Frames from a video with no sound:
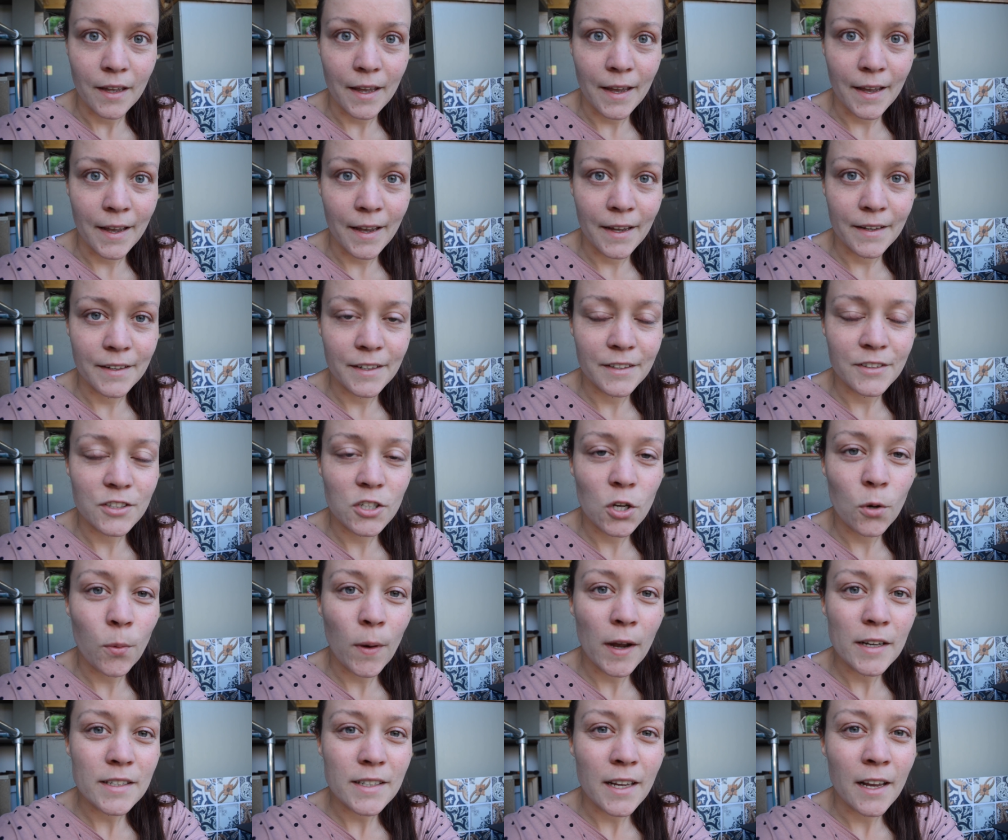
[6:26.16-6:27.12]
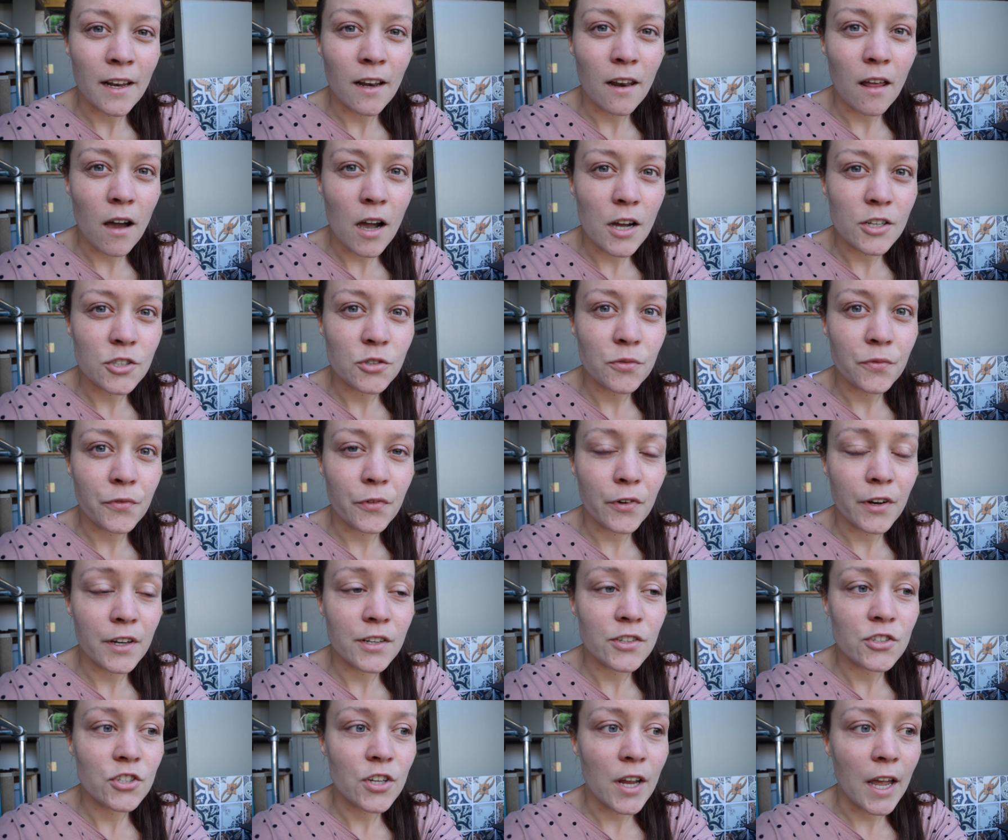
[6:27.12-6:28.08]
And it's quite a large
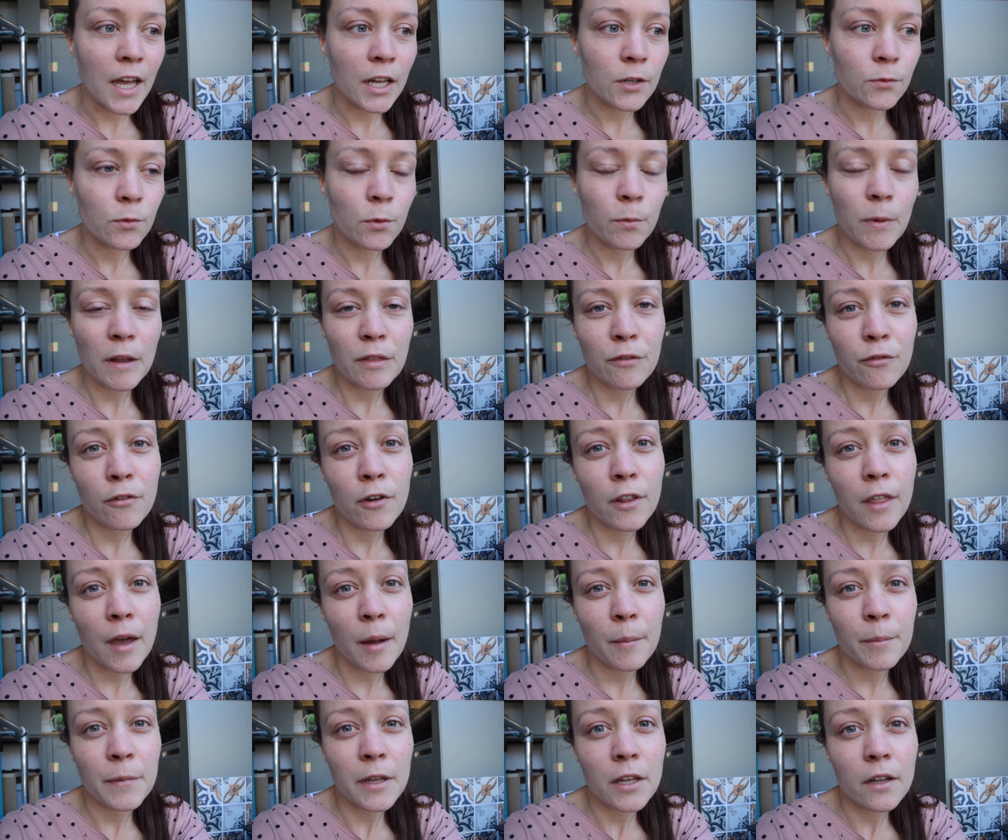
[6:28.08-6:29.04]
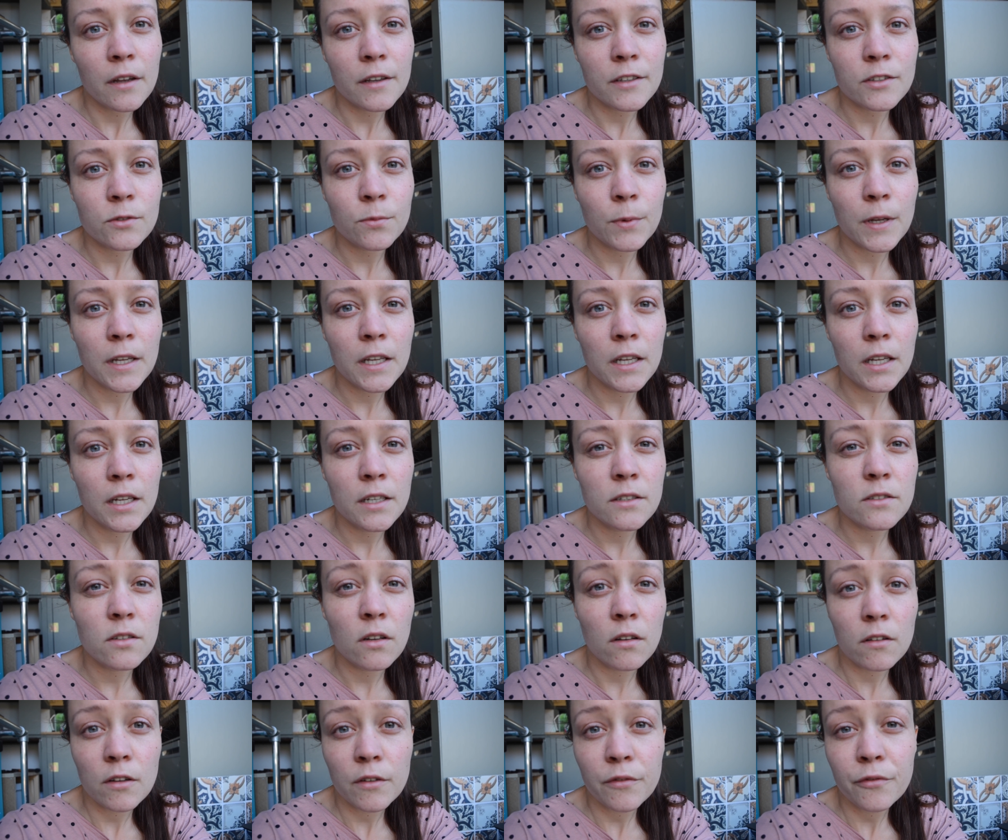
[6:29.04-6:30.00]
fridge, and we went for that because we
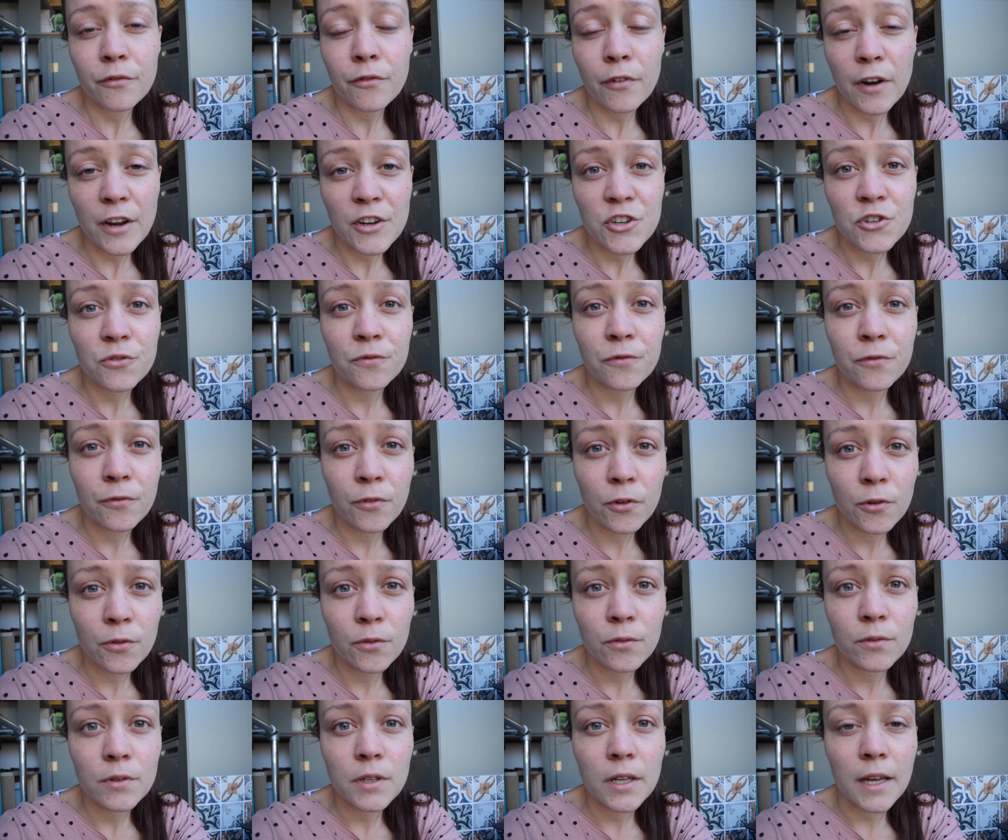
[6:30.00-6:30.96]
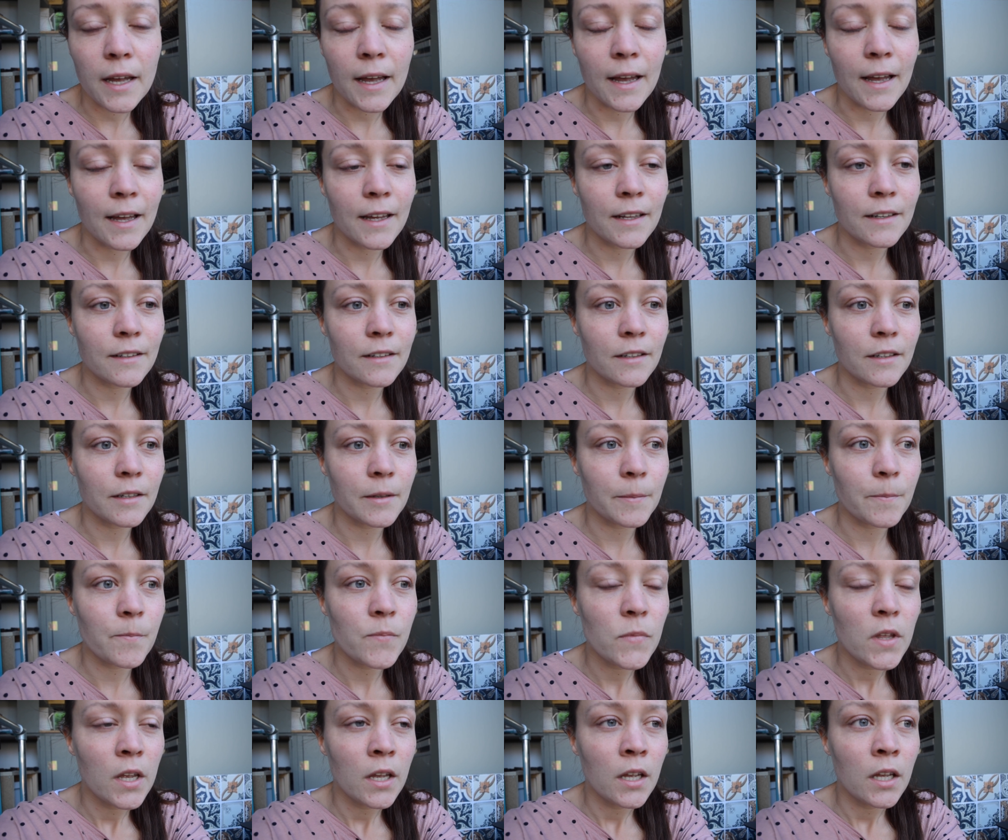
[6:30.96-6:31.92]
eat a lot of fresh food,
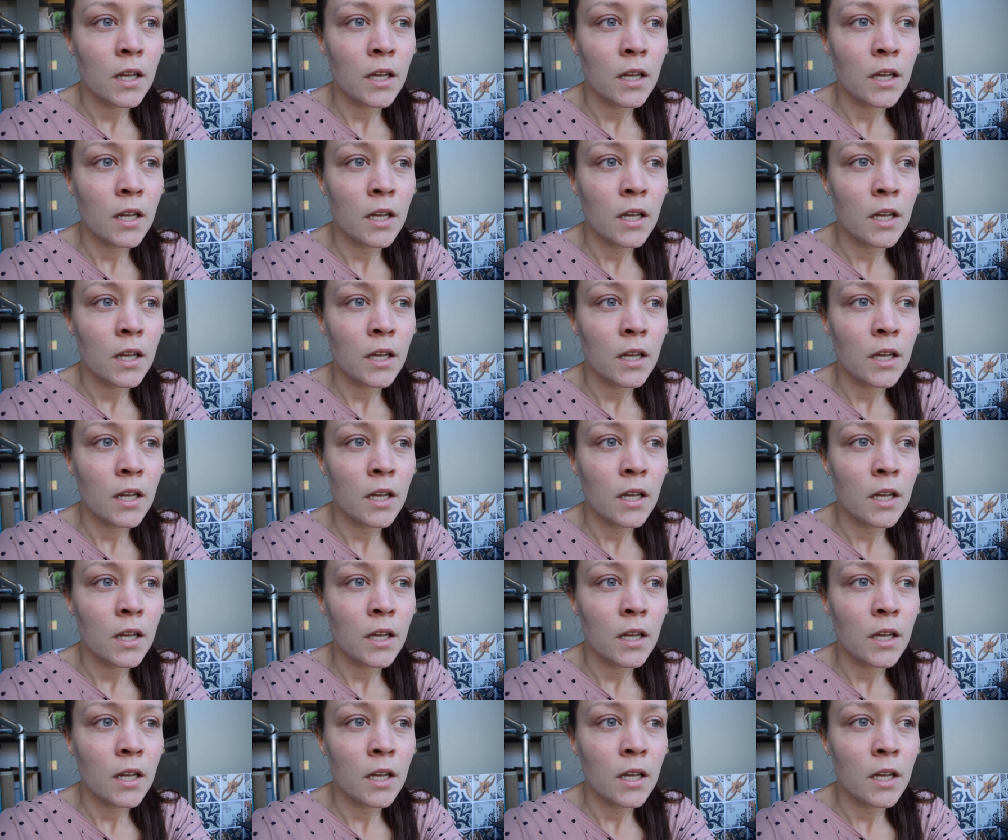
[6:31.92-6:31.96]
and